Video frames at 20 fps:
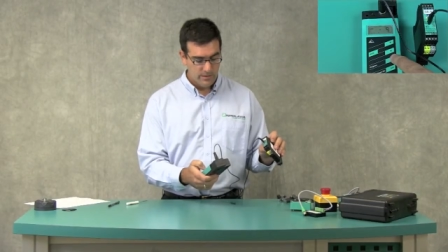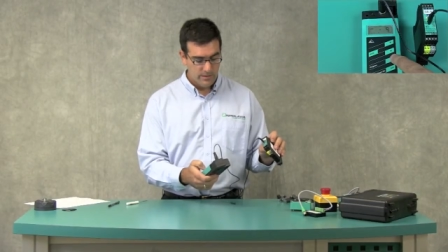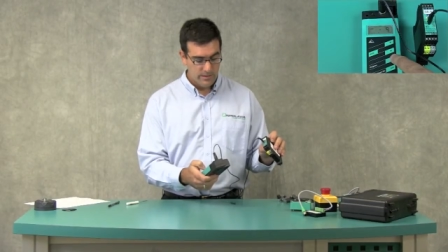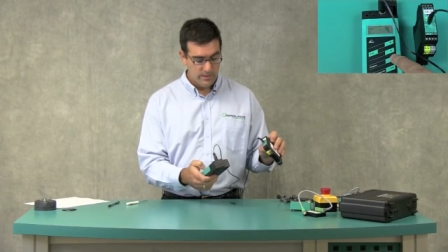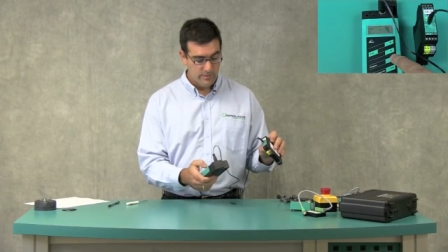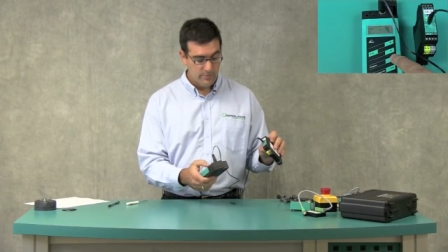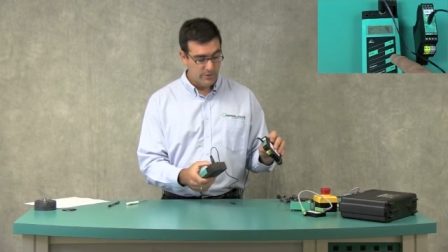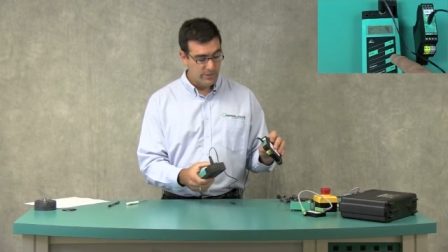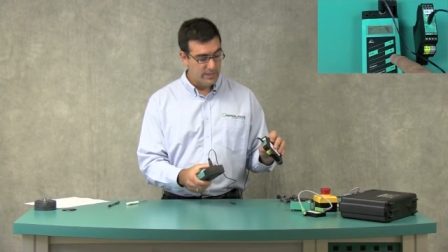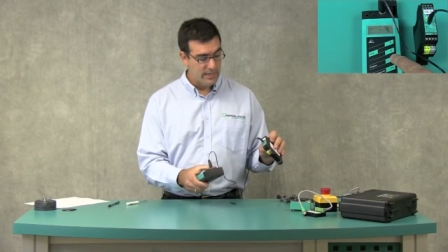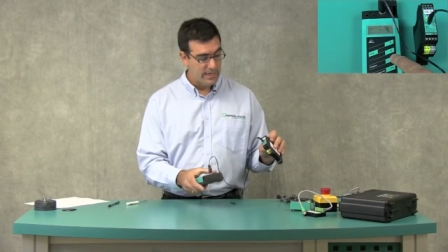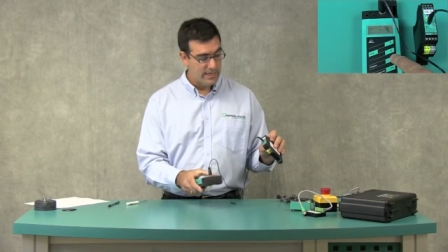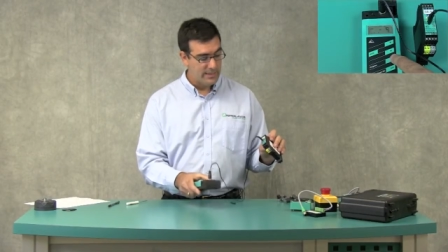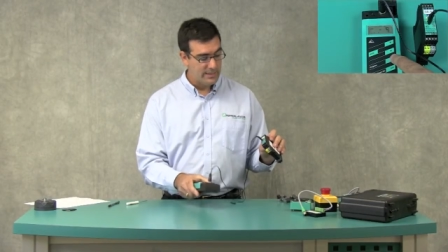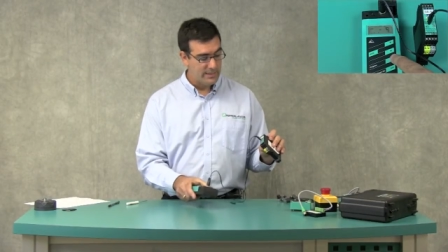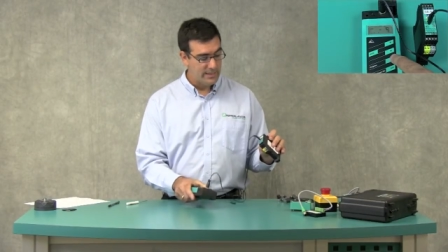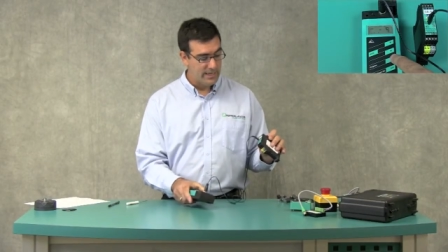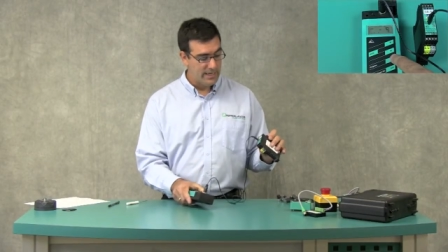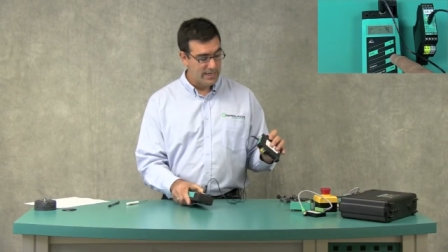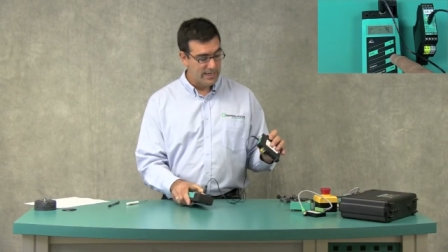And number
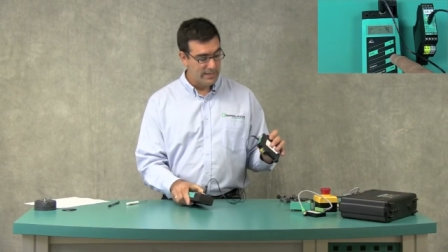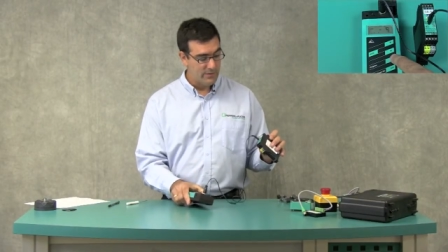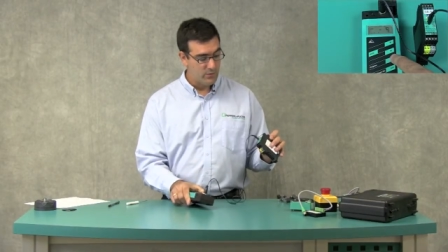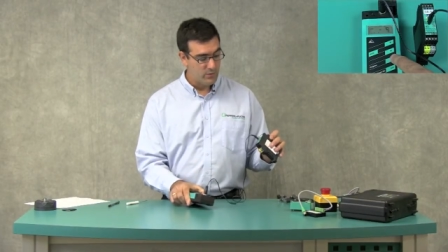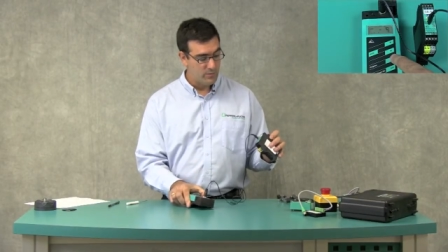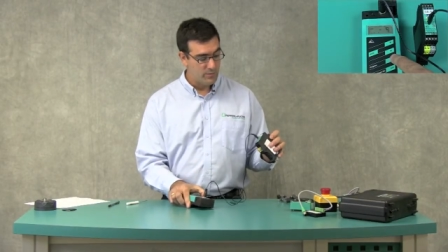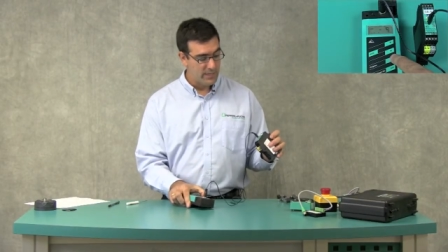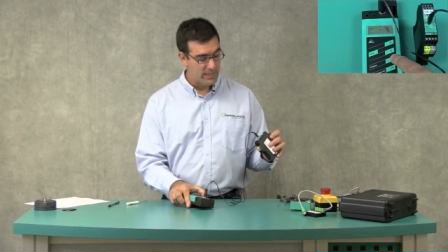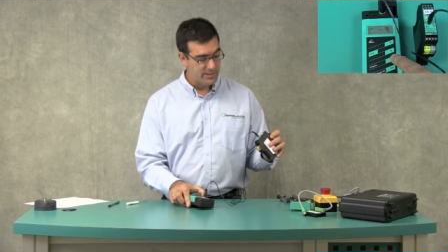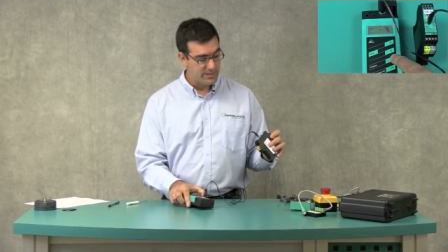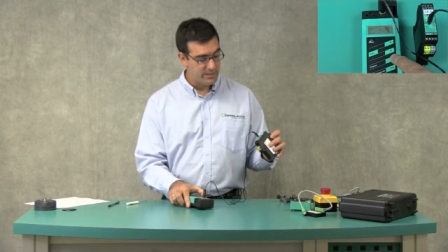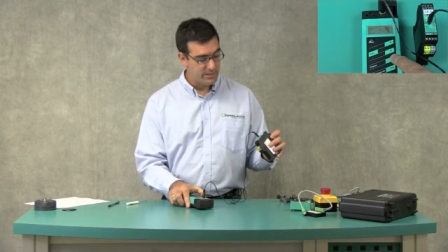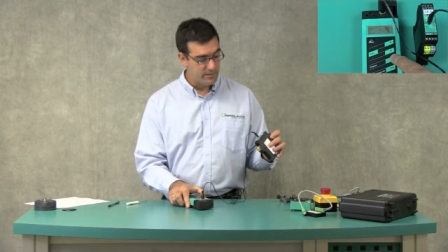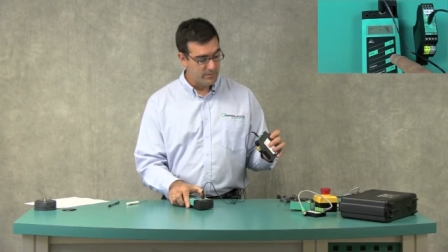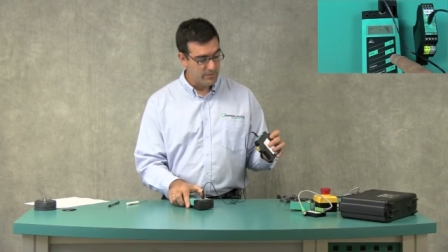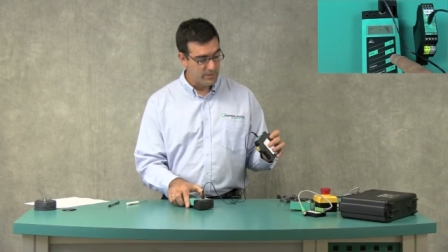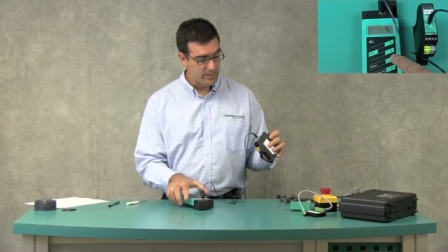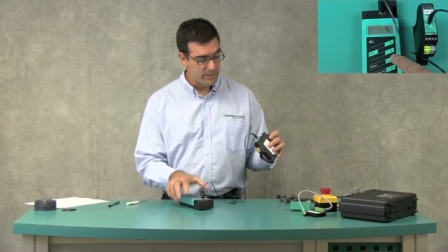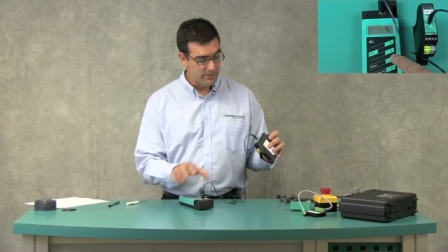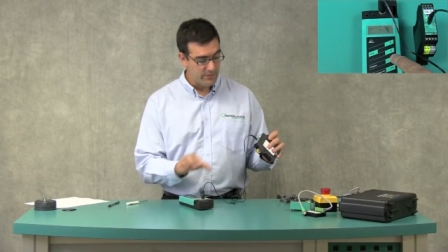9A will basically be